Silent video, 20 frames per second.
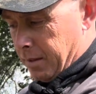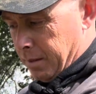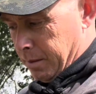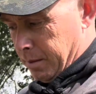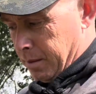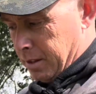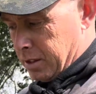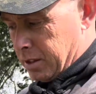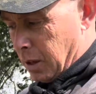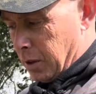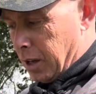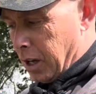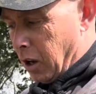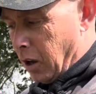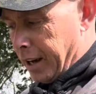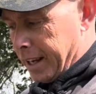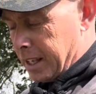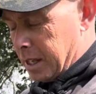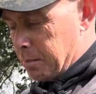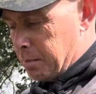so the
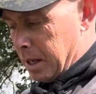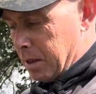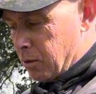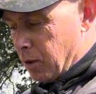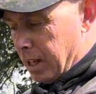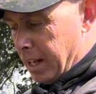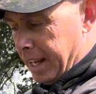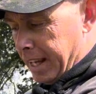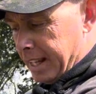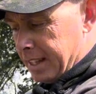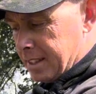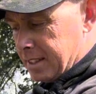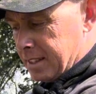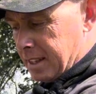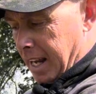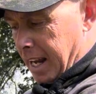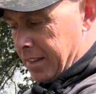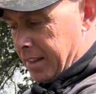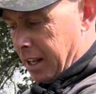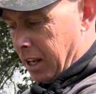line can be released,
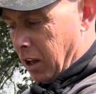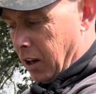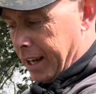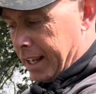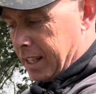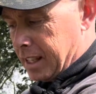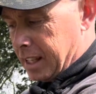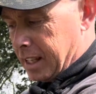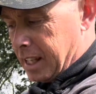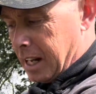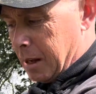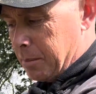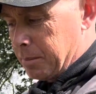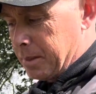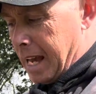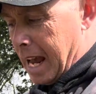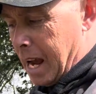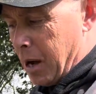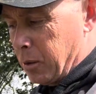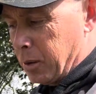and the line can come
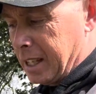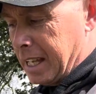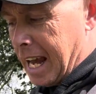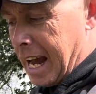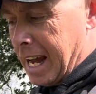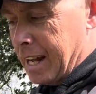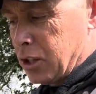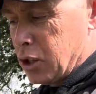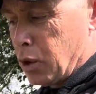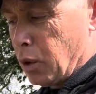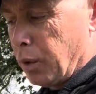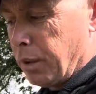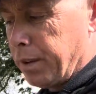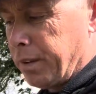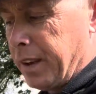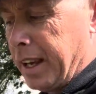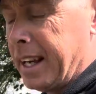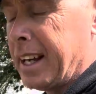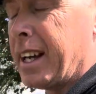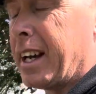down, catch your
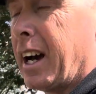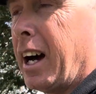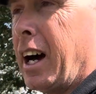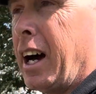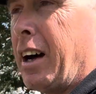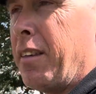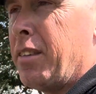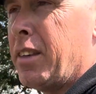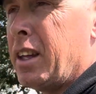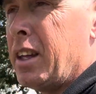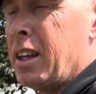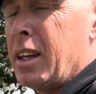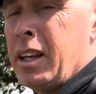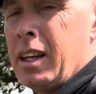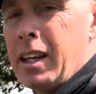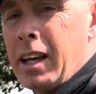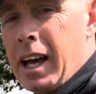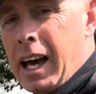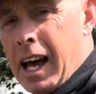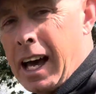finger,
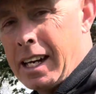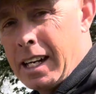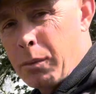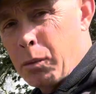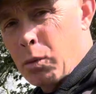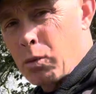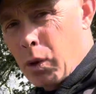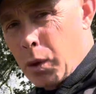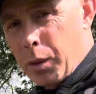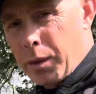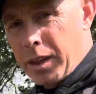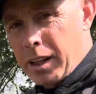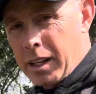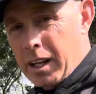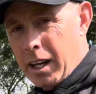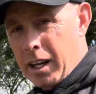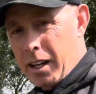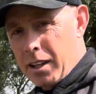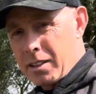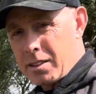and it will ruin the
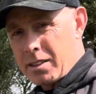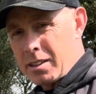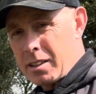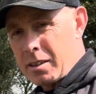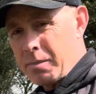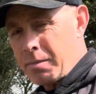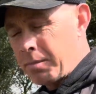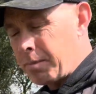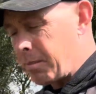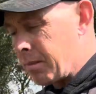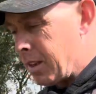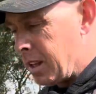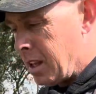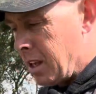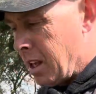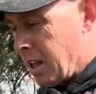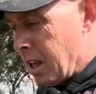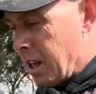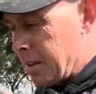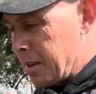cast.
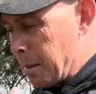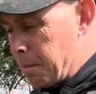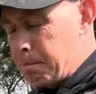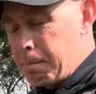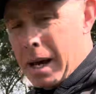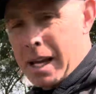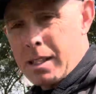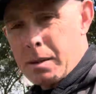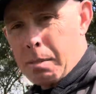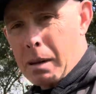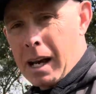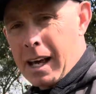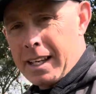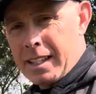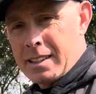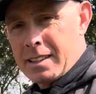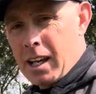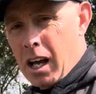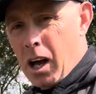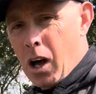The best place
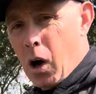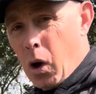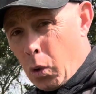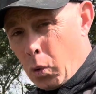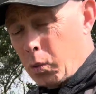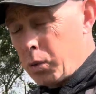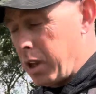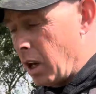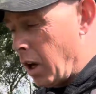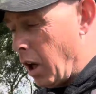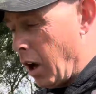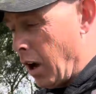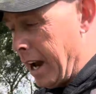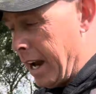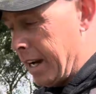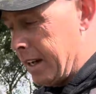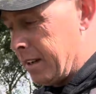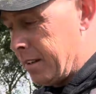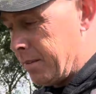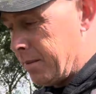to hold the
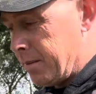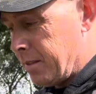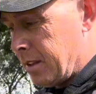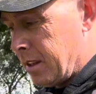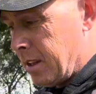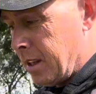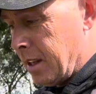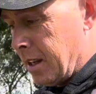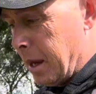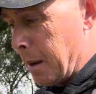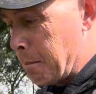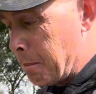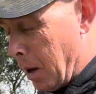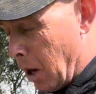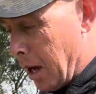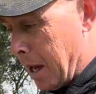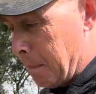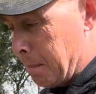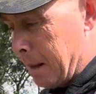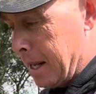line, in my
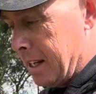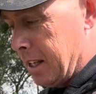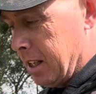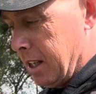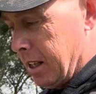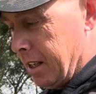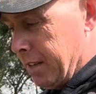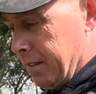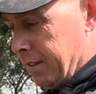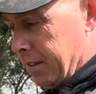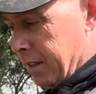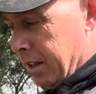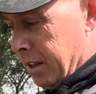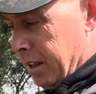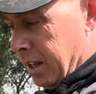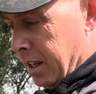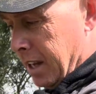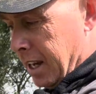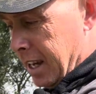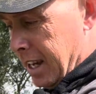opinion,
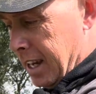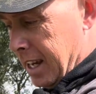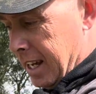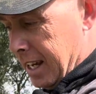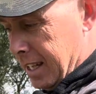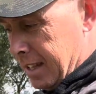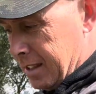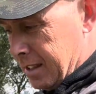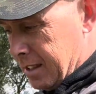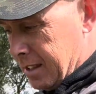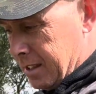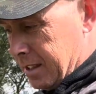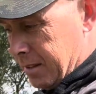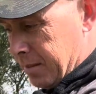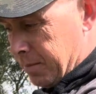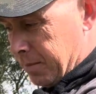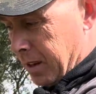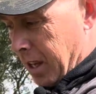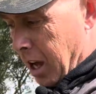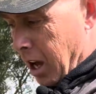is
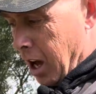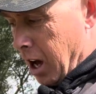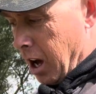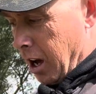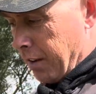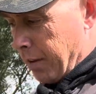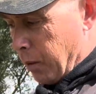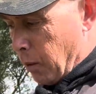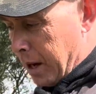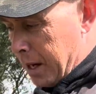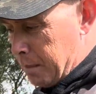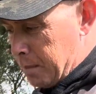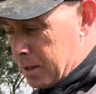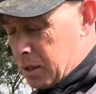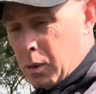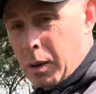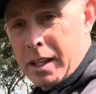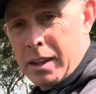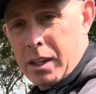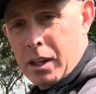halfway
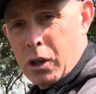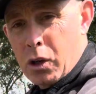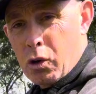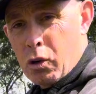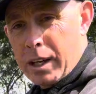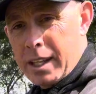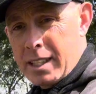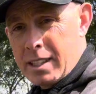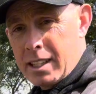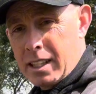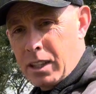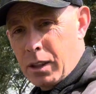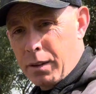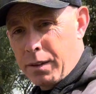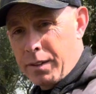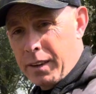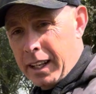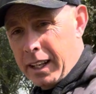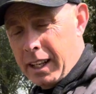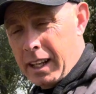between the crease in your
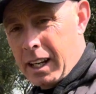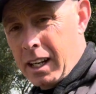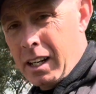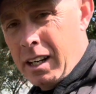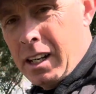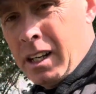finger,